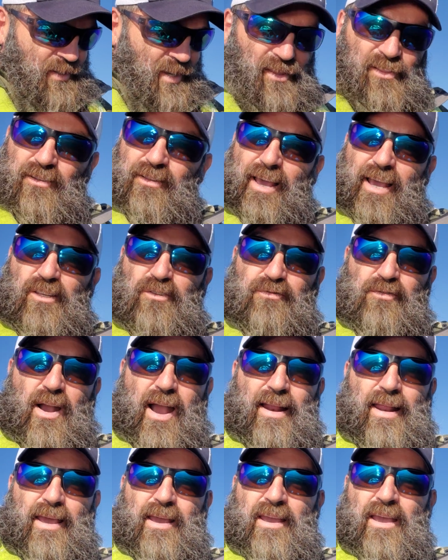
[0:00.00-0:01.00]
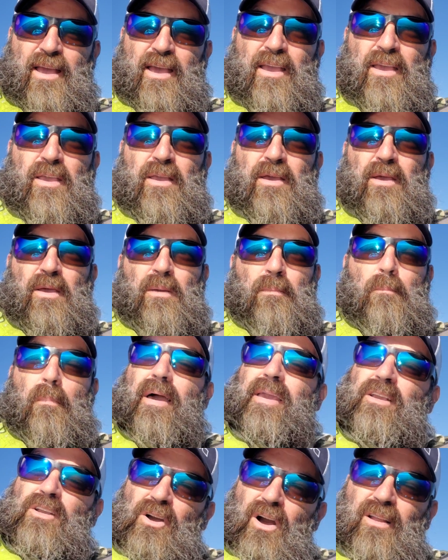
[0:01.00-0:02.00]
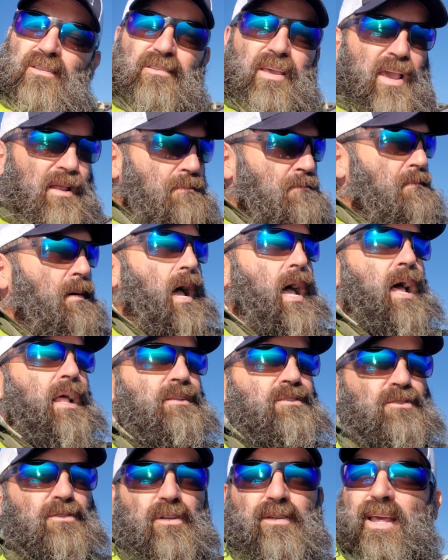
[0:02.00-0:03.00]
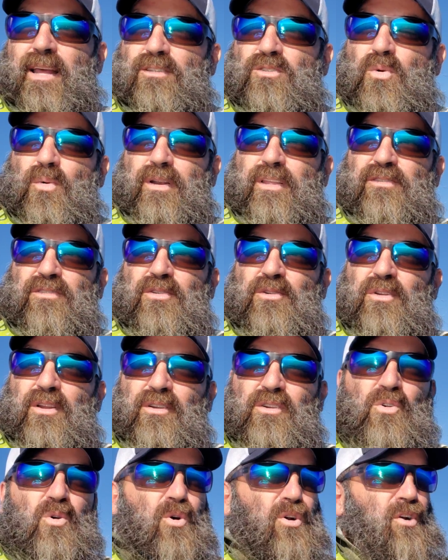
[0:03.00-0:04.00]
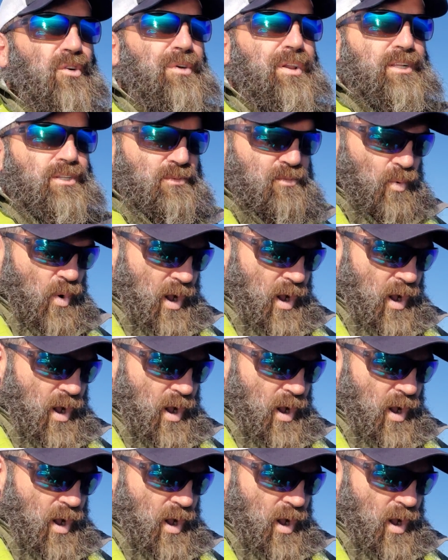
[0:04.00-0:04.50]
together last Friday, Mike caught that monster, that 22 1/4 inch